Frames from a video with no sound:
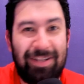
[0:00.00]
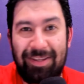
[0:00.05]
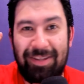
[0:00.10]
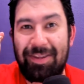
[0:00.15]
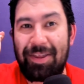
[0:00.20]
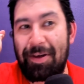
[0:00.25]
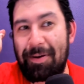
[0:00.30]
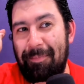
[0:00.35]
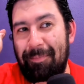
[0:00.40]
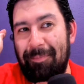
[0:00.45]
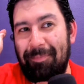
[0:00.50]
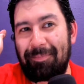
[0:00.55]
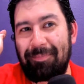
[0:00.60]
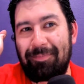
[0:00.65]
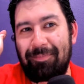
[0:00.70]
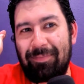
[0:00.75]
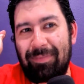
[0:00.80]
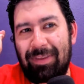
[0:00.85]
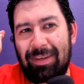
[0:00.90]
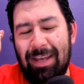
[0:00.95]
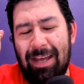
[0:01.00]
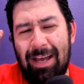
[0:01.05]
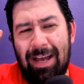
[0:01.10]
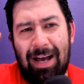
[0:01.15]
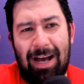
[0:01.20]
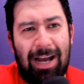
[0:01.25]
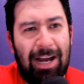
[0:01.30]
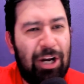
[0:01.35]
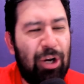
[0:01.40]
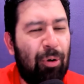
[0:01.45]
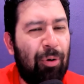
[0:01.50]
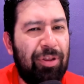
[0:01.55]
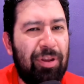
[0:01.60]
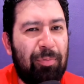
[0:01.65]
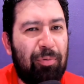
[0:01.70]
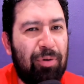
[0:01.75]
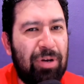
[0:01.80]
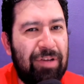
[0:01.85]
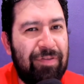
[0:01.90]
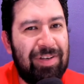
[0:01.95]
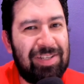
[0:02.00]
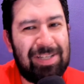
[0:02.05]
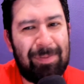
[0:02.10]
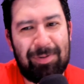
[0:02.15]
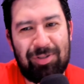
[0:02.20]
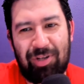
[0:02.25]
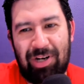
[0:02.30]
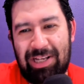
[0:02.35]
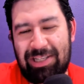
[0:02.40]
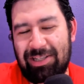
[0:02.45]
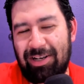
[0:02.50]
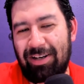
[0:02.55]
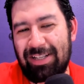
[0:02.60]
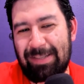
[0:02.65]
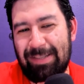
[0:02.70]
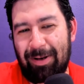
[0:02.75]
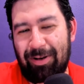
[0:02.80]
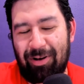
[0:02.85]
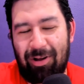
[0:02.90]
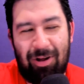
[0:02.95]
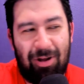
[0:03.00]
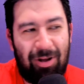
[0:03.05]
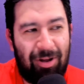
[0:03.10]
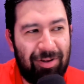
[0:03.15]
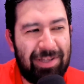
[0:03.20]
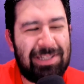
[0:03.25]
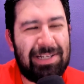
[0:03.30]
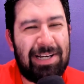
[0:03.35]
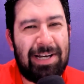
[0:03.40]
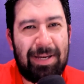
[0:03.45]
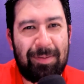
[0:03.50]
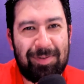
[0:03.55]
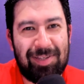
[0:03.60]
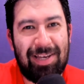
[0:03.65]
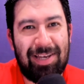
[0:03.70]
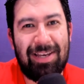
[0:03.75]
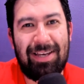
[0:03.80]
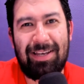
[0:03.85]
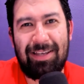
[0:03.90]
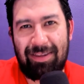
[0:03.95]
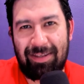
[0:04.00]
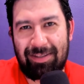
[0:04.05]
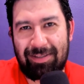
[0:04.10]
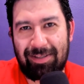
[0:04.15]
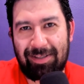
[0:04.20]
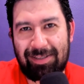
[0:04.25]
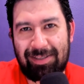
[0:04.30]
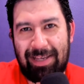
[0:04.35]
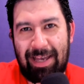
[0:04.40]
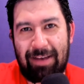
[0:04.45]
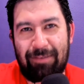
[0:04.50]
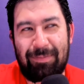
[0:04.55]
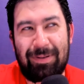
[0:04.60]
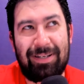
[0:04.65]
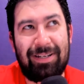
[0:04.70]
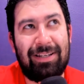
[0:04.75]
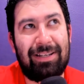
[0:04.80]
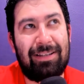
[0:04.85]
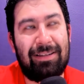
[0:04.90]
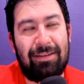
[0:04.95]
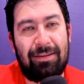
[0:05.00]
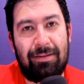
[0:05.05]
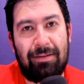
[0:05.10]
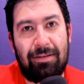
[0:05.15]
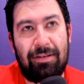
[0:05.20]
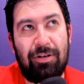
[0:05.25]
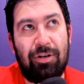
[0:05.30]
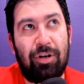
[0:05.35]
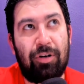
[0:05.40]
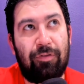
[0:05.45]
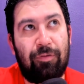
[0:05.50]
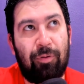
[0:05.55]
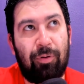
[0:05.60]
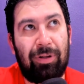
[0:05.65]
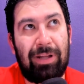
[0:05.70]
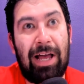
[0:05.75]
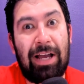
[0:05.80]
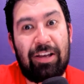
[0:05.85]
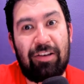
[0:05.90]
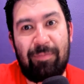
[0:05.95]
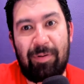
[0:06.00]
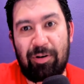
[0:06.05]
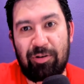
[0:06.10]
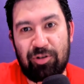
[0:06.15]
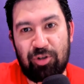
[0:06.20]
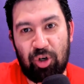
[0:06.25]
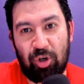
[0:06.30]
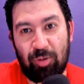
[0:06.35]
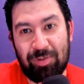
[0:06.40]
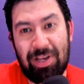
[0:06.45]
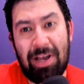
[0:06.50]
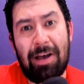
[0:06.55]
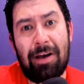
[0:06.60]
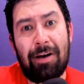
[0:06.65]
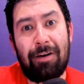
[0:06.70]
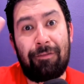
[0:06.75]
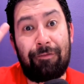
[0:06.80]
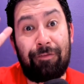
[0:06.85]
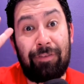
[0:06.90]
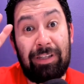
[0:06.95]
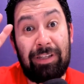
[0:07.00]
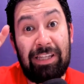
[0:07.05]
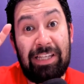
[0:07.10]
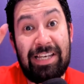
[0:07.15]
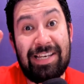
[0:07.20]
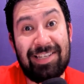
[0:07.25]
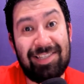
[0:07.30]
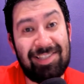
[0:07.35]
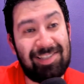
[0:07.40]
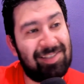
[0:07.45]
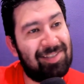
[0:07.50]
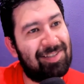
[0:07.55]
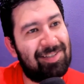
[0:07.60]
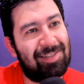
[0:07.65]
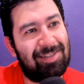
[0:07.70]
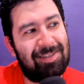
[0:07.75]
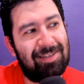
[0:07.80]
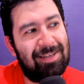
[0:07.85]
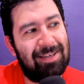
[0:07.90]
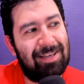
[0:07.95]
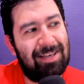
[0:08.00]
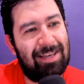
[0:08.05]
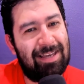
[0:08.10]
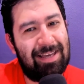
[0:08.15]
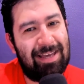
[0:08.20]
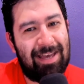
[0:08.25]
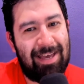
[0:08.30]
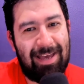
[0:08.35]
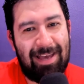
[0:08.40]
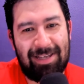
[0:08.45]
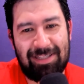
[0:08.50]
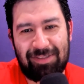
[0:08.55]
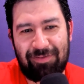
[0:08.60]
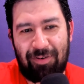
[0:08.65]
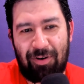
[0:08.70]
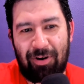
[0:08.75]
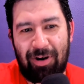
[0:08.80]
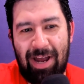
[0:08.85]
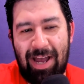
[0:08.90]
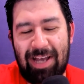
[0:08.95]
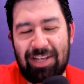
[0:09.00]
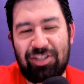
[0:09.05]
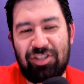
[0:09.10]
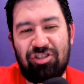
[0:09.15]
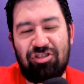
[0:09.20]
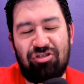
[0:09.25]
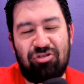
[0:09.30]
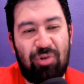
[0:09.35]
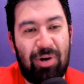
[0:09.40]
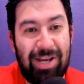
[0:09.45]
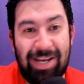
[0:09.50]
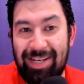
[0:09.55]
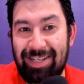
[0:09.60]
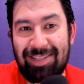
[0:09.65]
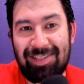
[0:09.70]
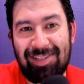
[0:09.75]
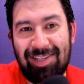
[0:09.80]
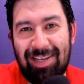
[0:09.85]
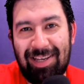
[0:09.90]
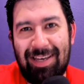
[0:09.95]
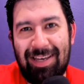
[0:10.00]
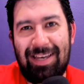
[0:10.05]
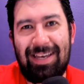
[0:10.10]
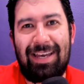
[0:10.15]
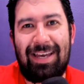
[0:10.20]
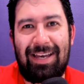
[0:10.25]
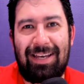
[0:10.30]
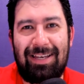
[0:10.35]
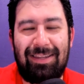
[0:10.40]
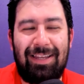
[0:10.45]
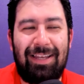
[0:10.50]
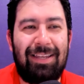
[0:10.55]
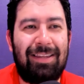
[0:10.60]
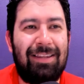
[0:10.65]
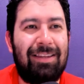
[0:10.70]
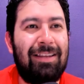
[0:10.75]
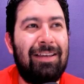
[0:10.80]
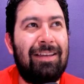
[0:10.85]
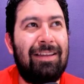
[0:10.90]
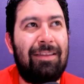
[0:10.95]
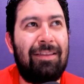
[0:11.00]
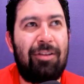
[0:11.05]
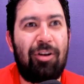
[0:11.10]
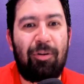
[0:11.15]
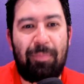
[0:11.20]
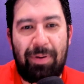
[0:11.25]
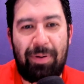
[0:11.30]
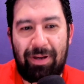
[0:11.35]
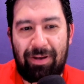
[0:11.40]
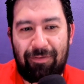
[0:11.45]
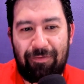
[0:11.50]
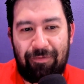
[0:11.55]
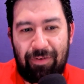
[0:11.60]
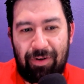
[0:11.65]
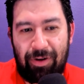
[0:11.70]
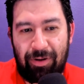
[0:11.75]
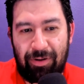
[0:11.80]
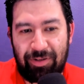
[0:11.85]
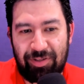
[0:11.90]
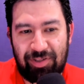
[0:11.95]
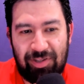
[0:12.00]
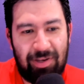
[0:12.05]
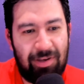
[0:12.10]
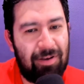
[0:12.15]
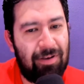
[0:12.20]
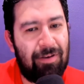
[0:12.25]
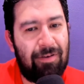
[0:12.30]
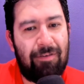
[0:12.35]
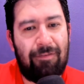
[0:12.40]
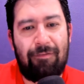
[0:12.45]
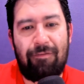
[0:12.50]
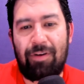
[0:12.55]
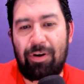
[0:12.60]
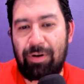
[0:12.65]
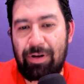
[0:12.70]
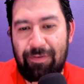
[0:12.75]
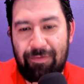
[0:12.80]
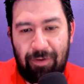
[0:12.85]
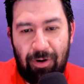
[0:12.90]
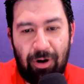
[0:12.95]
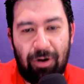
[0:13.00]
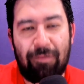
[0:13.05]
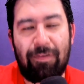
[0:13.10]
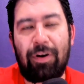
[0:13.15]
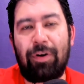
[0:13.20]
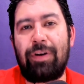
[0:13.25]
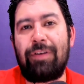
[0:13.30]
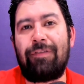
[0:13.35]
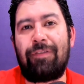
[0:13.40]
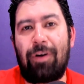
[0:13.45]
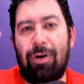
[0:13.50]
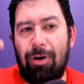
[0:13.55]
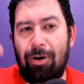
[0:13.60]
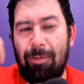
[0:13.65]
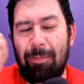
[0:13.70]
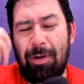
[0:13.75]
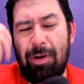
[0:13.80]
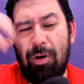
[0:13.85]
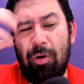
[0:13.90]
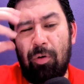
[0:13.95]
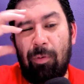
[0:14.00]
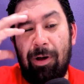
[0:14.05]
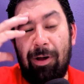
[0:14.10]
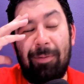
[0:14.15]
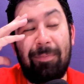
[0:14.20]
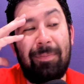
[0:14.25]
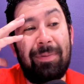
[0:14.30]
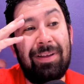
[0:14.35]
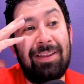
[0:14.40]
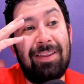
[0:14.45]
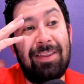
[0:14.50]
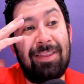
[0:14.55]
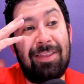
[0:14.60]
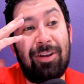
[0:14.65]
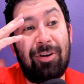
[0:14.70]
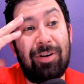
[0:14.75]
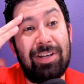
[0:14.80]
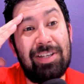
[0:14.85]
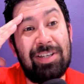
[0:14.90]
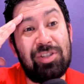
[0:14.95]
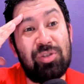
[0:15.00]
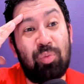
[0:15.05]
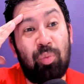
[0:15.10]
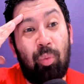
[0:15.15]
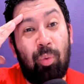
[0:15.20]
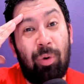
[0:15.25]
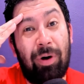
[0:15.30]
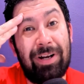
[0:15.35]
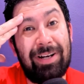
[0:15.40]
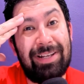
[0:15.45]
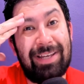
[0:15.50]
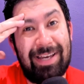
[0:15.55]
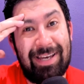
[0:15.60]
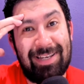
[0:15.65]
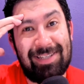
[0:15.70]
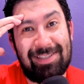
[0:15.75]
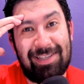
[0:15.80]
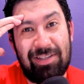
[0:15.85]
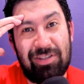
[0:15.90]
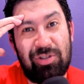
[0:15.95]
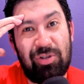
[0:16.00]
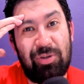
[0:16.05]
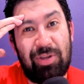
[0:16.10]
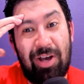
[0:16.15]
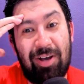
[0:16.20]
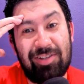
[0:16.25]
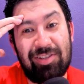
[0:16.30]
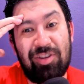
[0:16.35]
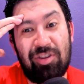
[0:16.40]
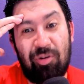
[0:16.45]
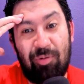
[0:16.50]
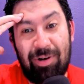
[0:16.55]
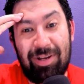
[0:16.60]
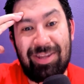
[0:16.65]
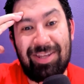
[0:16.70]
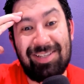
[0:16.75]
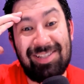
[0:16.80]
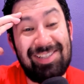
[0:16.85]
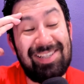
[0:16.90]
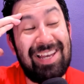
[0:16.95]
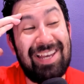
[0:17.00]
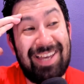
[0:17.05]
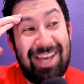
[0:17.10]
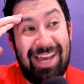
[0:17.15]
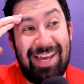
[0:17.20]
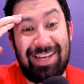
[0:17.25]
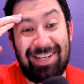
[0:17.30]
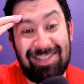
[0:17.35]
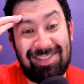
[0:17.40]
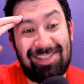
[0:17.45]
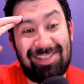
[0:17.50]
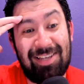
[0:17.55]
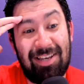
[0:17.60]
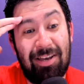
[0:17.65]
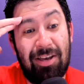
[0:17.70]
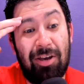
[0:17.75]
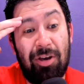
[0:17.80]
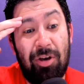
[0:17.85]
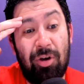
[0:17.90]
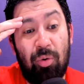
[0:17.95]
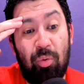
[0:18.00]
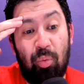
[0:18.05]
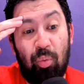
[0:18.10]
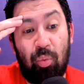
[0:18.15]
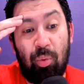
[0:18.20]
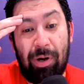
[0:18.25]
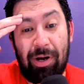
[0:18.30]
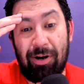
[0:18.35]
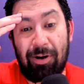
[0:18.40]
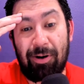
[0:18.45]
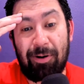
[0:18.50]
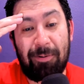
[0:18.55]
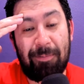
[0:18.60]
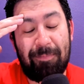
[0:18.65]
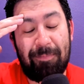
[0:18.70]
them. I know in the previous episode I talked about all the times the Ducks have been, you know, for lack of better terms, fleeced as far as trades, and then their pick falls very far, very far. Well, there is one case in 2003. This is a case where